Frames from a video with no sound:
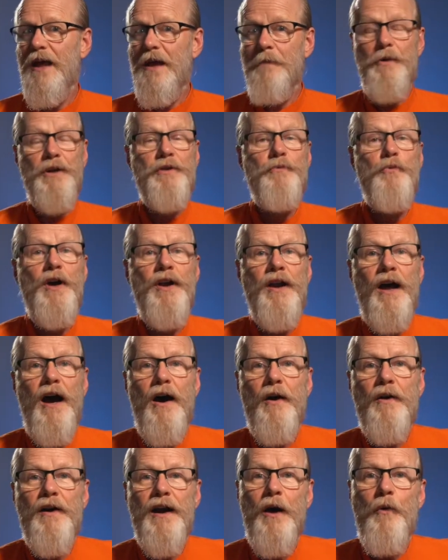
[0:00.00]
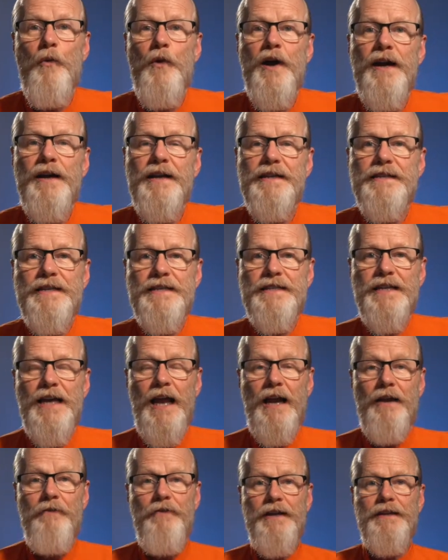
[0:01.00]
But when our awareness is
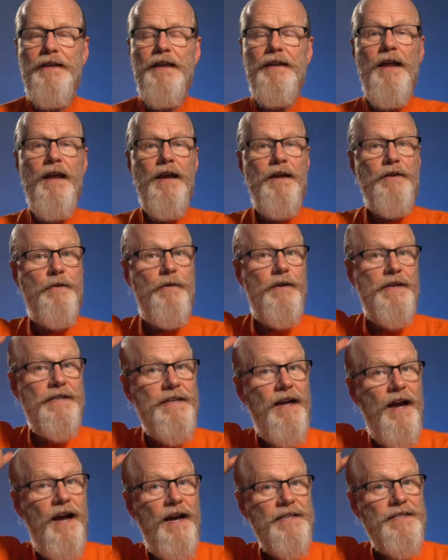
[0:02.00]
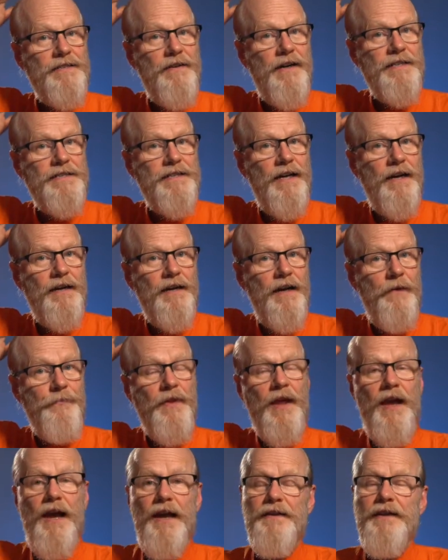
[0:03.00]
elevated to the Sahasrara chakra
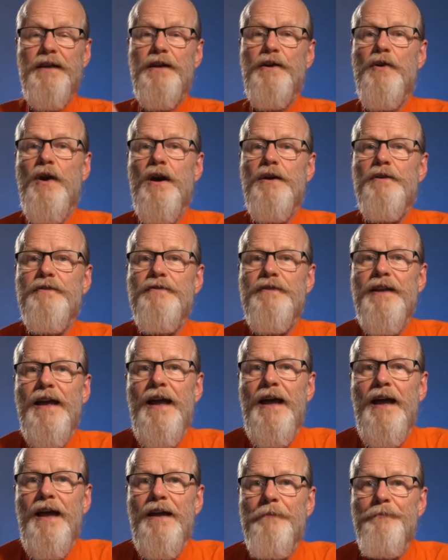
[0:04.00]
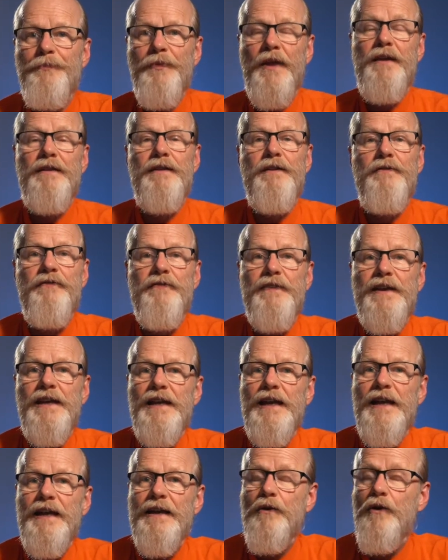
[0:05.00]
at the crown of the head, the
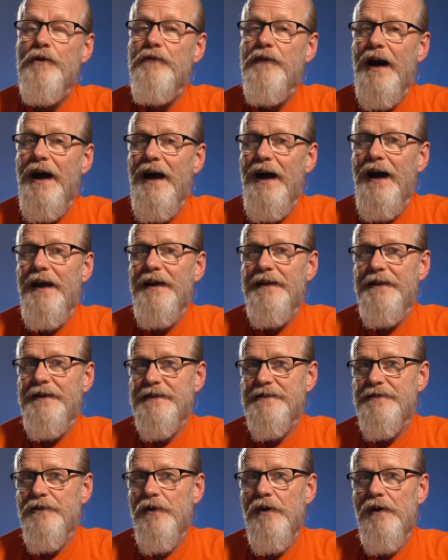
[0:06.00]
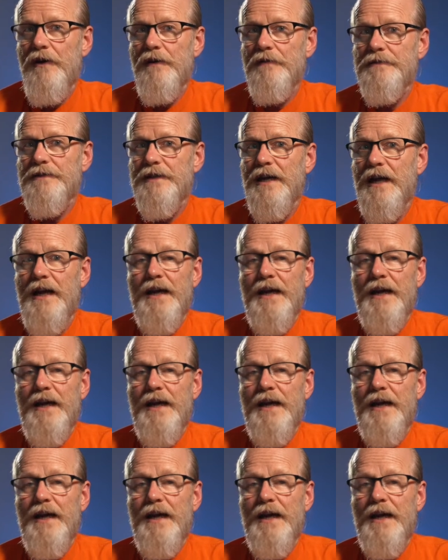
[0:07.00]
feeling of I dissolves.